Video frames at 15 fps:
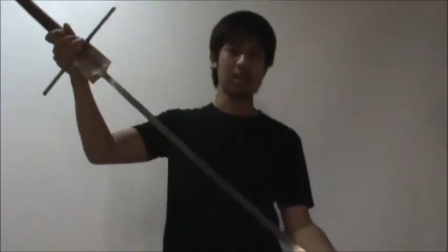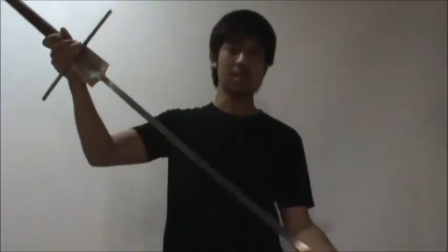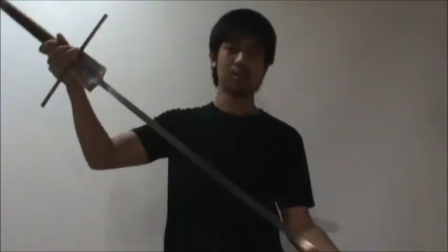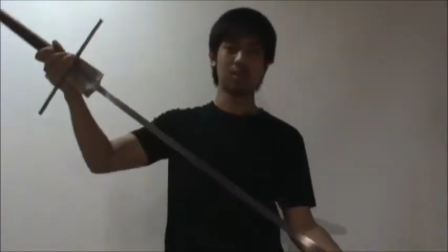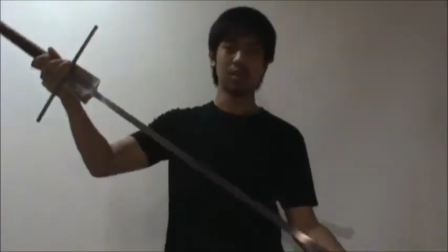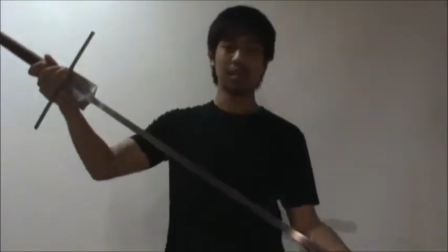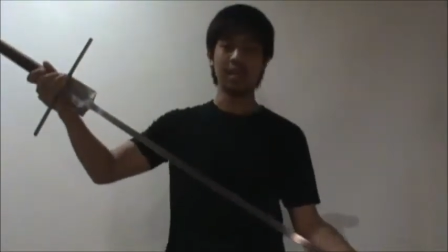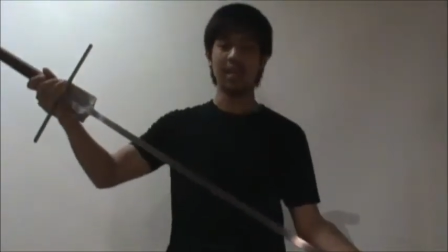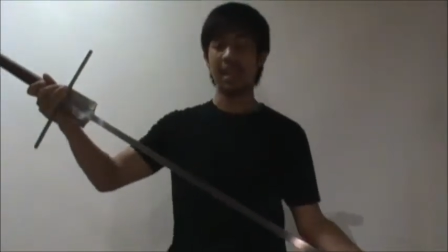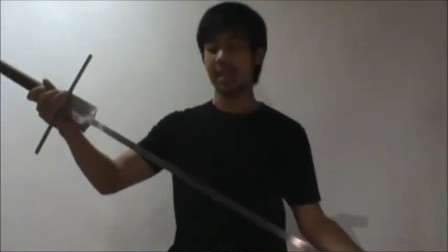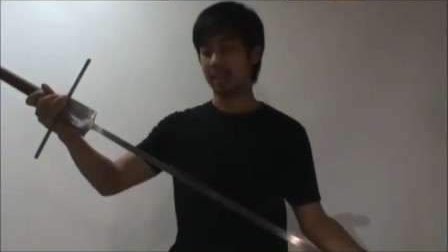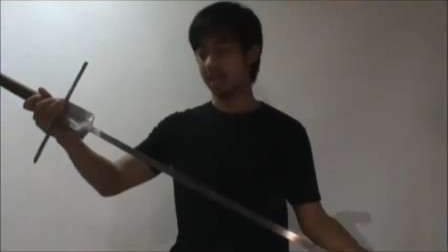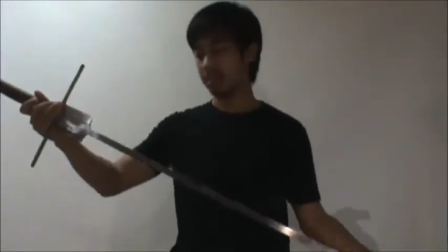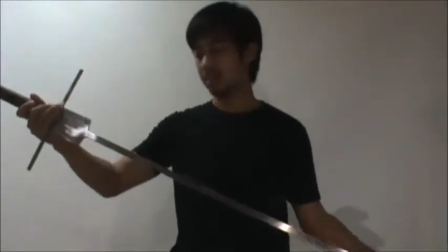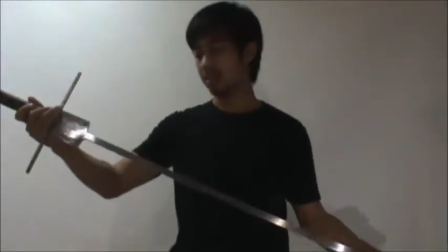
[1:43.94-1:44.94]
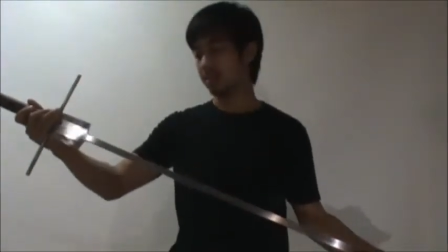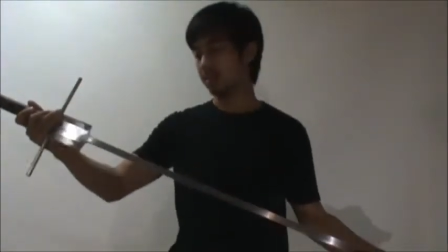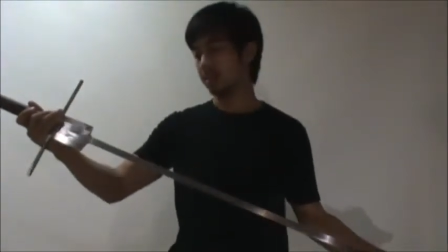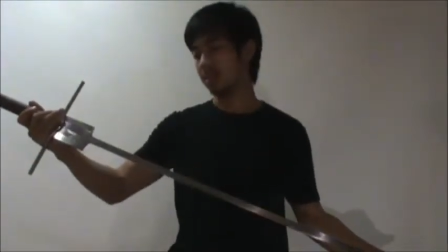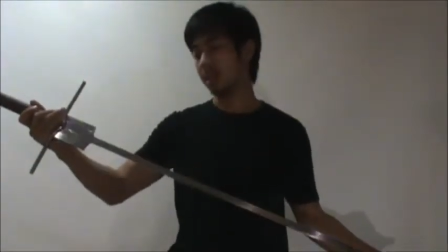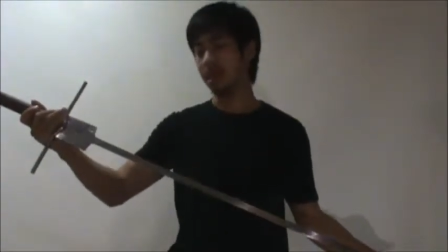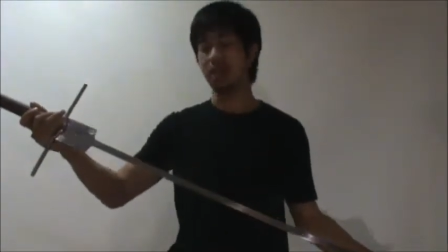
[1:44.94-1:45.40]
Federschwert yet.
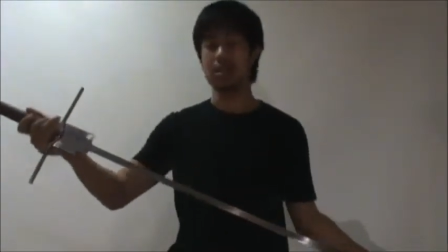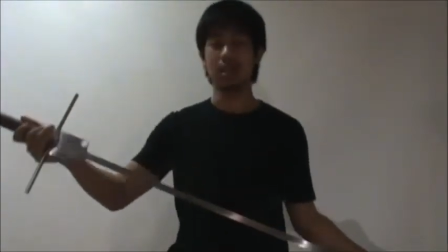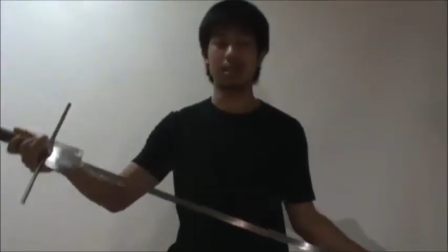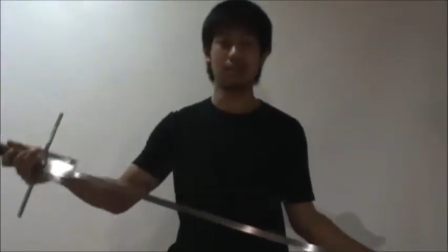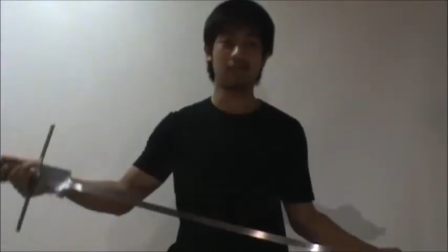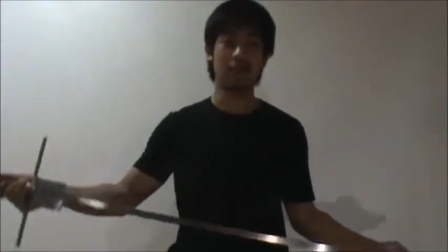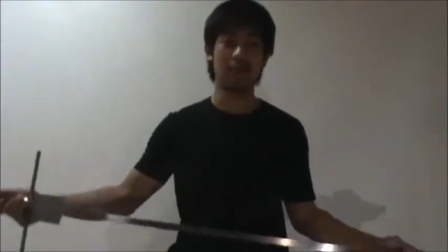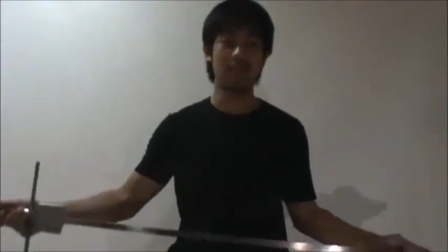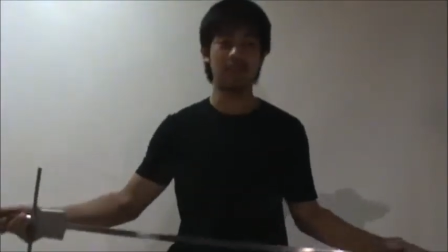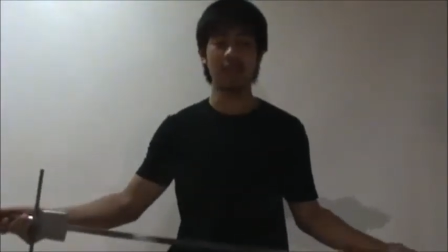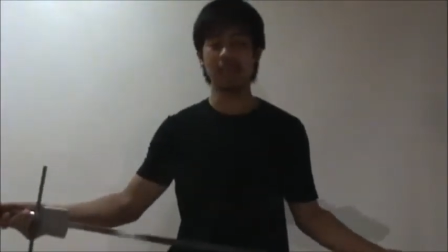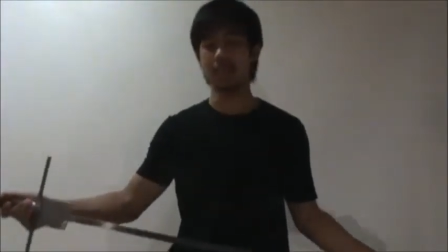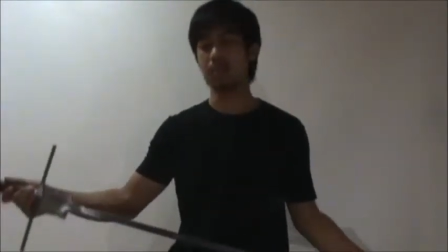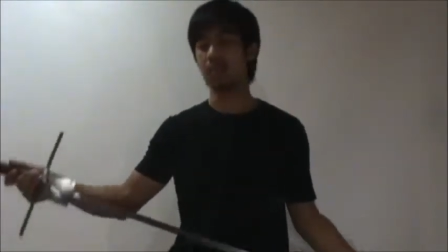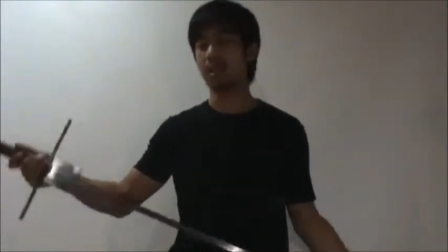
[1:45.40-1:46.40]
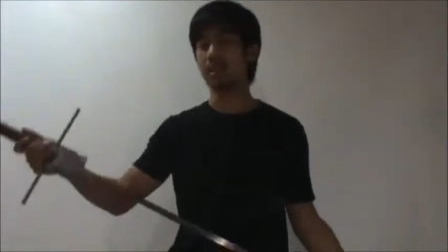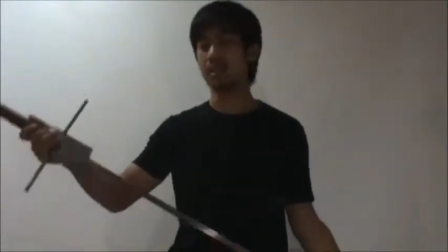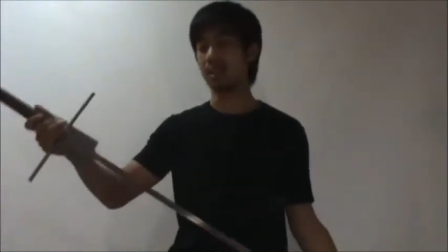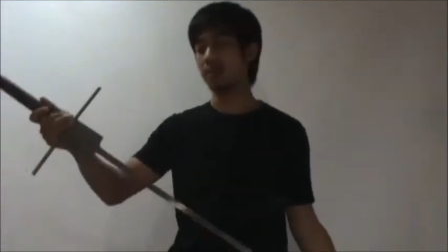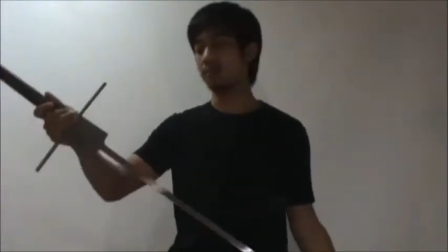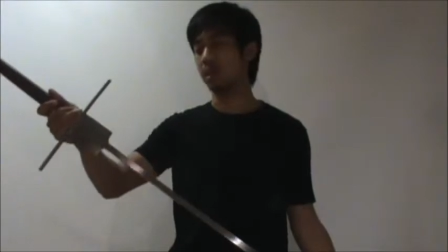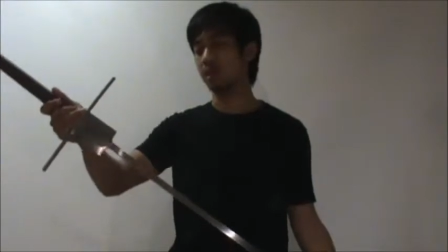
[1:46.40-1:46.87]
Well, I couldn't find any
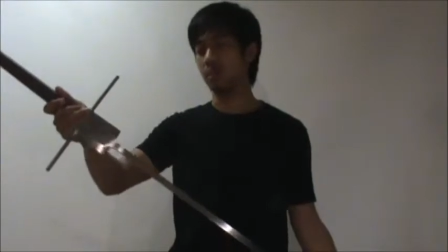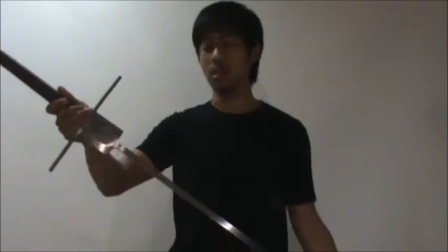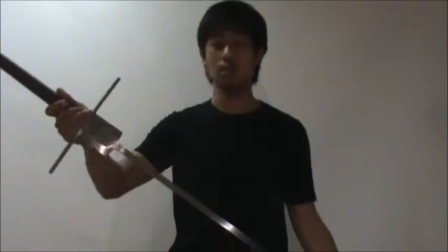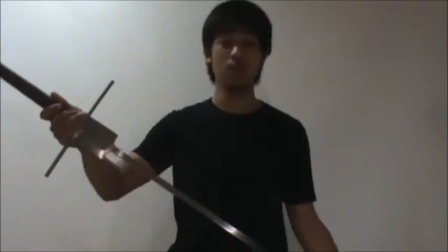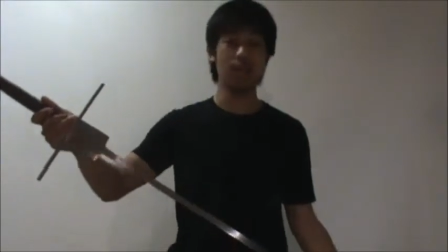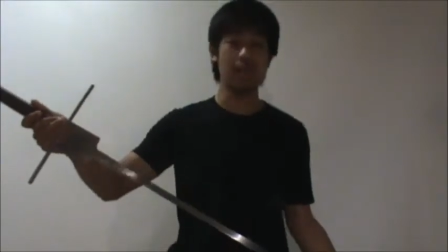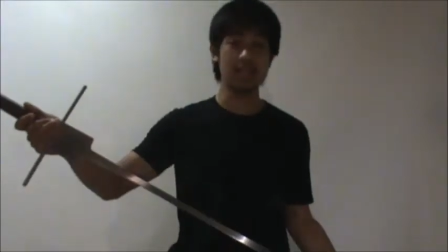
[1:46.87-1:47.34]
myself, maybe you